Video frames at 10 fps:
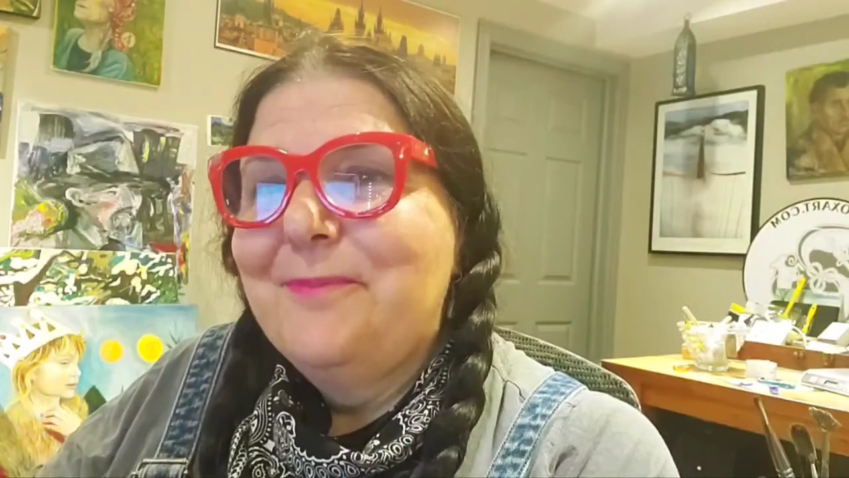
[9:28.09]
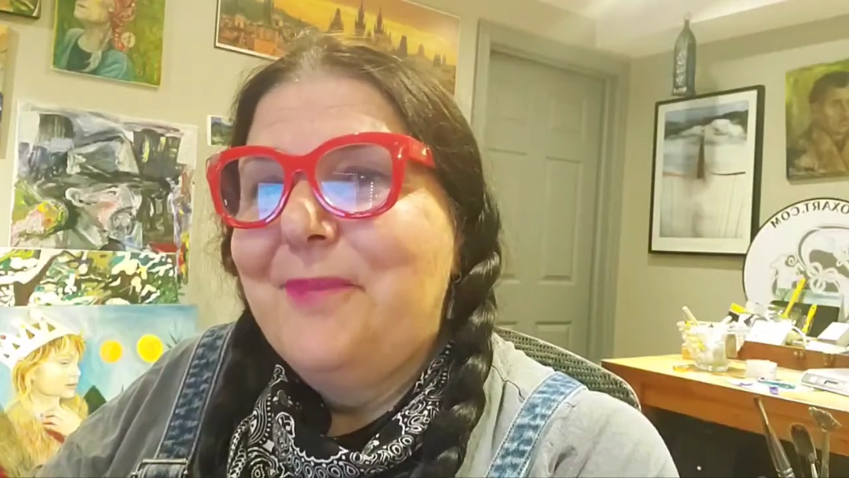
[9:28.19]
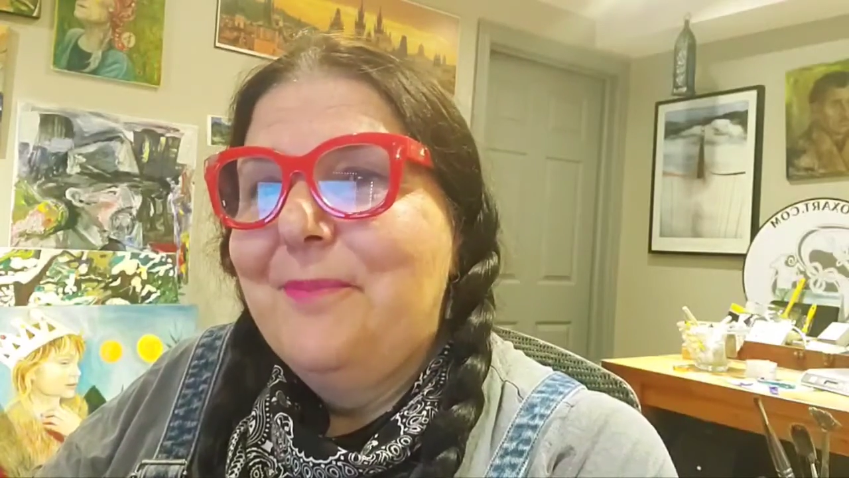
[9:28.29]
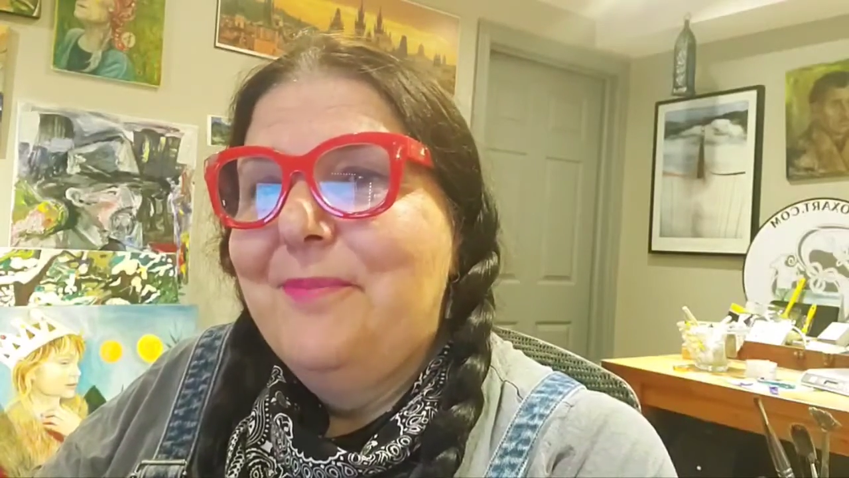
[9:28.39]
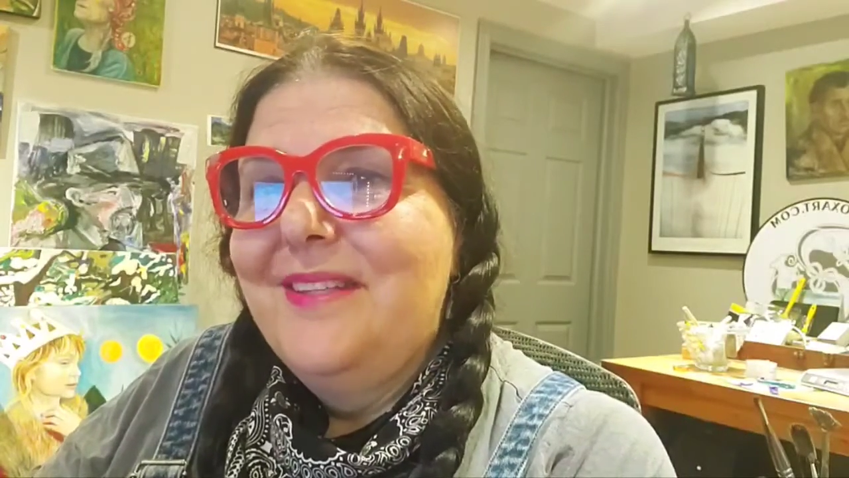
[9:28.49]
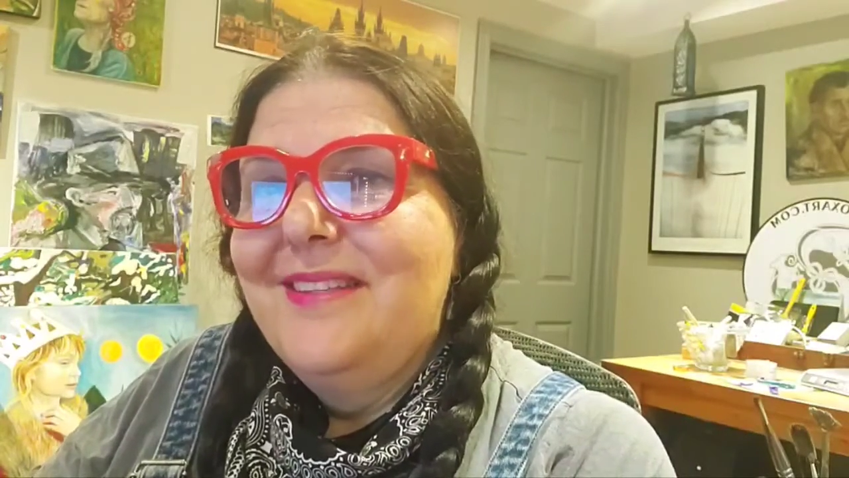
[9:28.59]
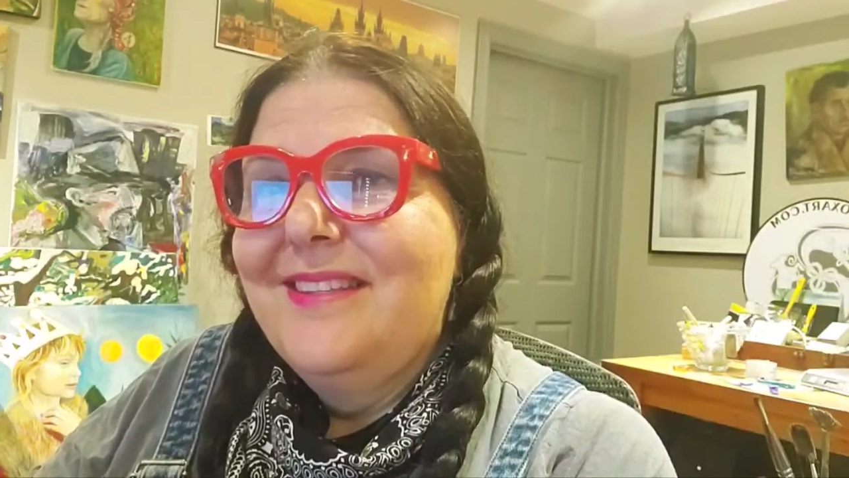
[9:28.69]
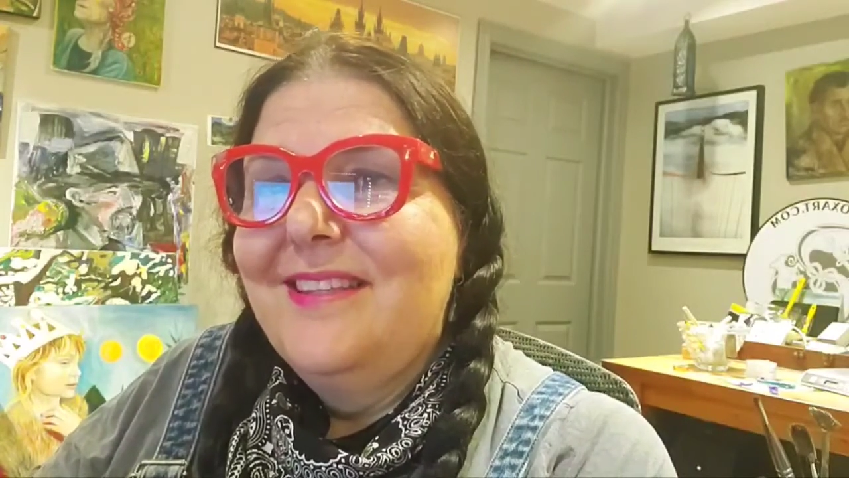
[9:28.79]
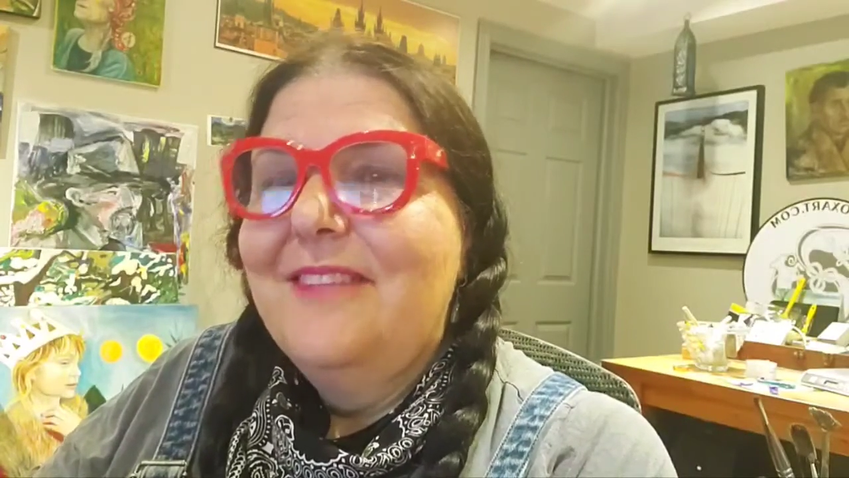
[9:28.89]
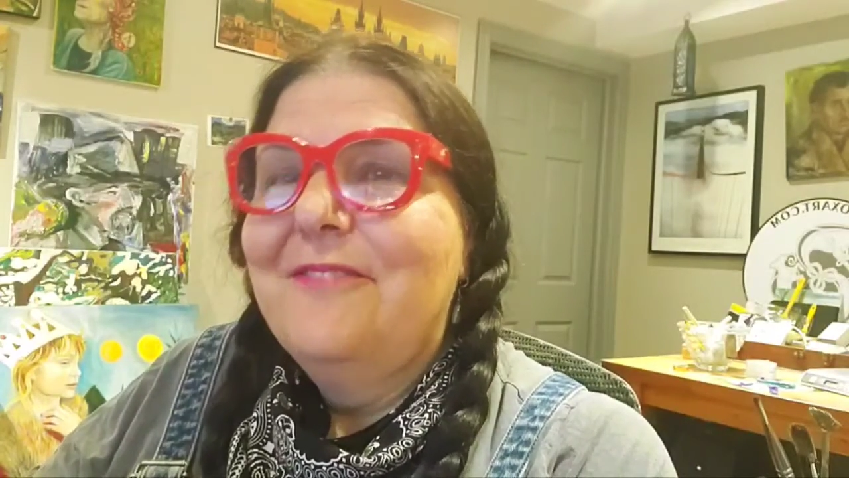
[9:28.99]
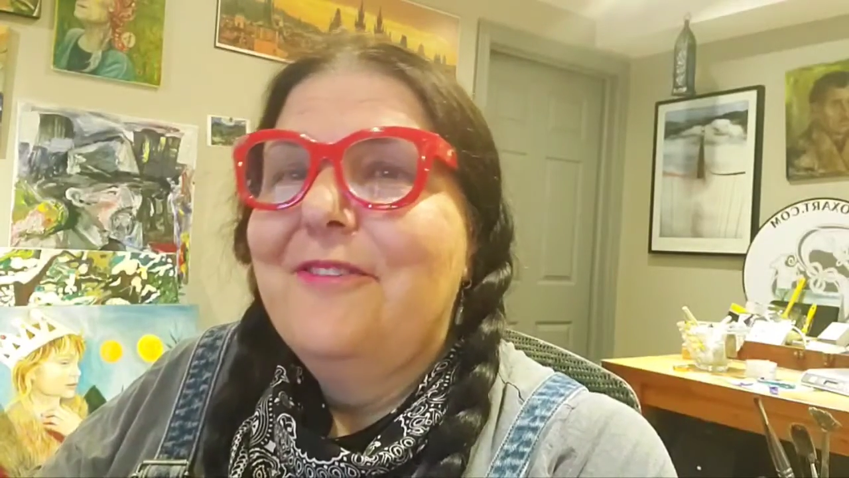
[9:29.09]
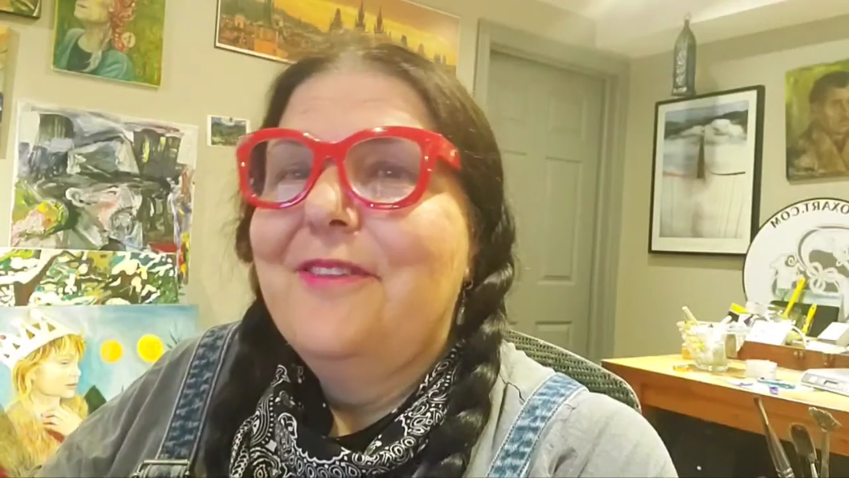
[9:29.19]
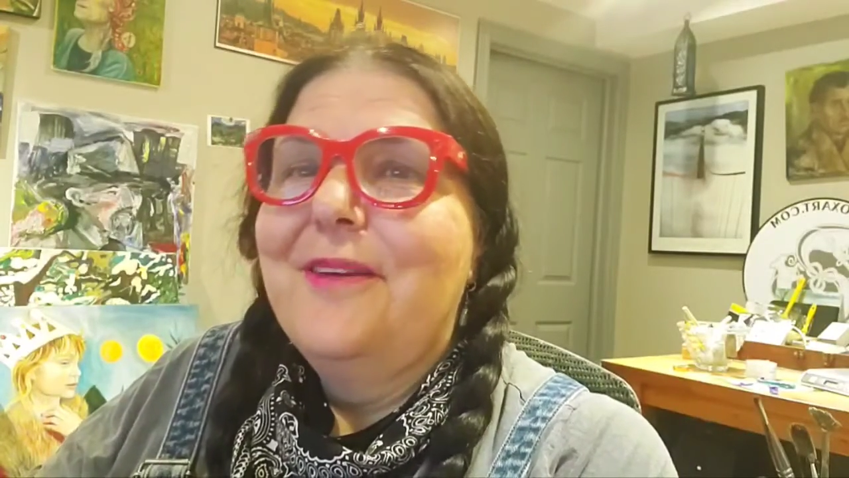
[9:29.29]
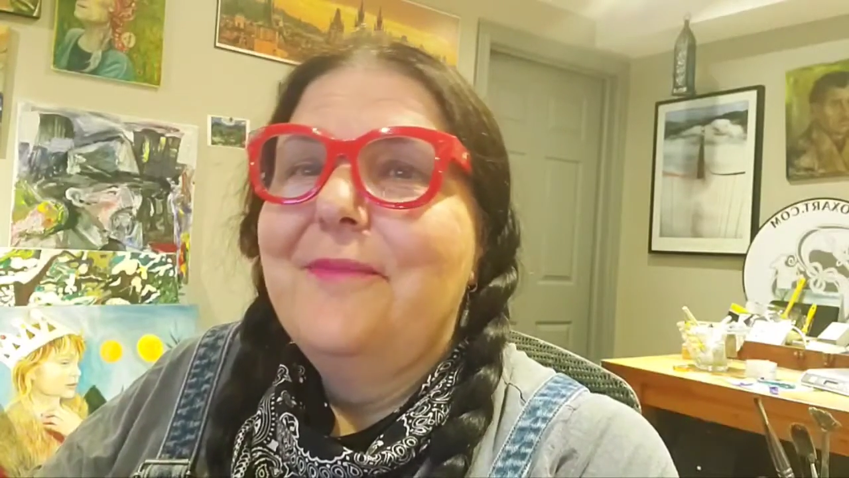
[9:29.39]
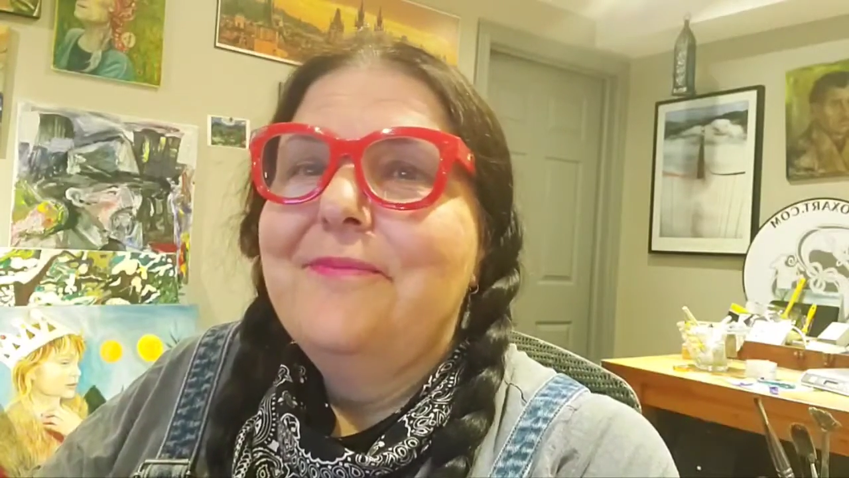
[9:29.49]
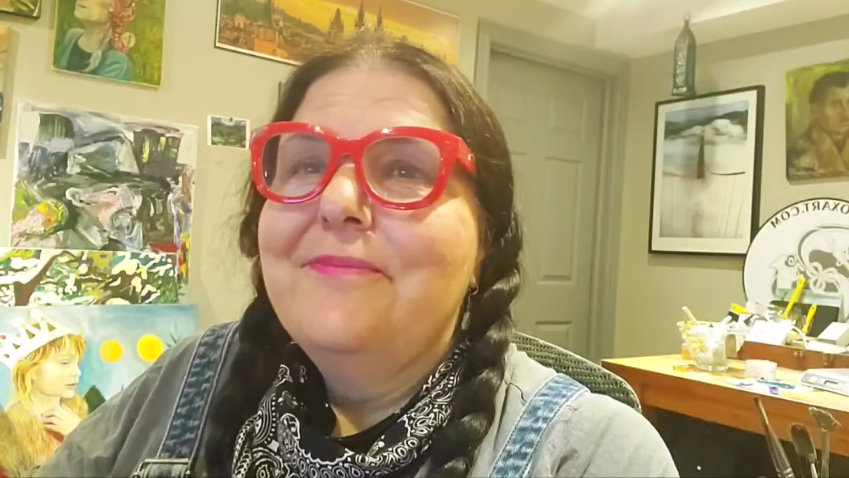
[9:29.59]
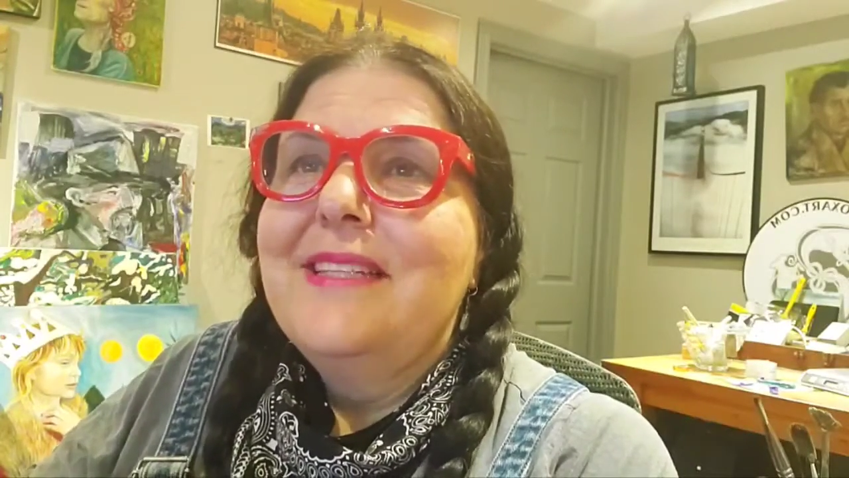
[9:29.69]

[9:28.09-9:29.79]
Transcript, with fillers: might be the thing for them